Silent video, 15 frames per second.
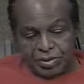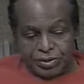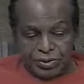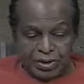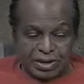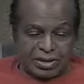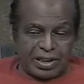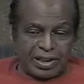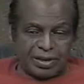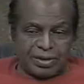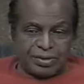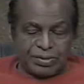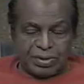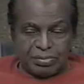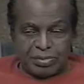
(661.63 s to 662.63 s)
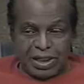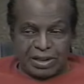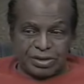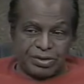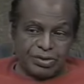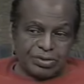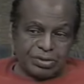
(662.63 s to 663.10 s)
someone who looks like you, and
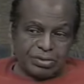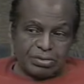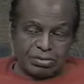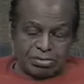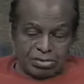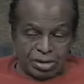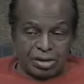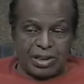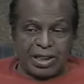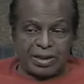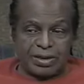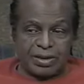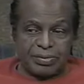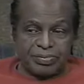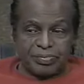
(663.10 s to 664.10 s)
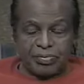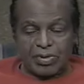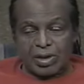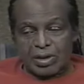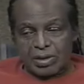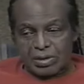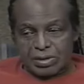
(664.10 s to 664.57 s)
black children look like them.
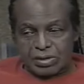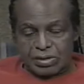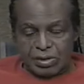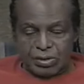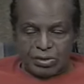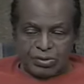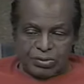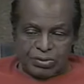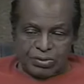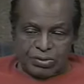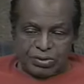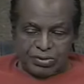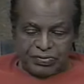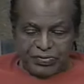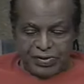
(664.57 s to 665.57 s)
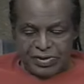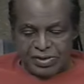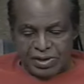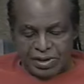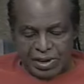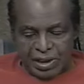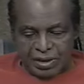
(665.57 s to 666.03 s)
So the
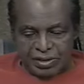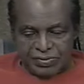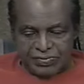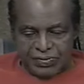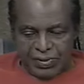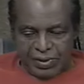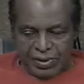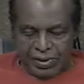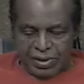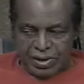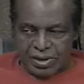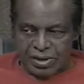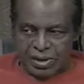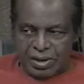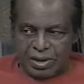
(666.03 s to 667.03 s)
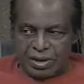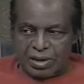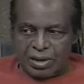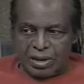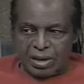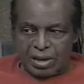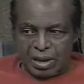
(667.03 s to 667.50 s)
first thing that I look for is
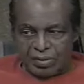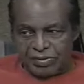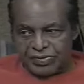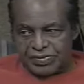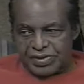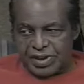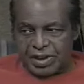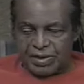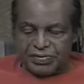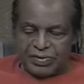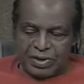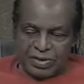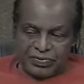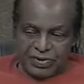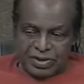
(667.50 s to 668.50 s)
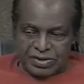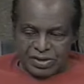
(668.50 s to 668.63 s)
love of self, and if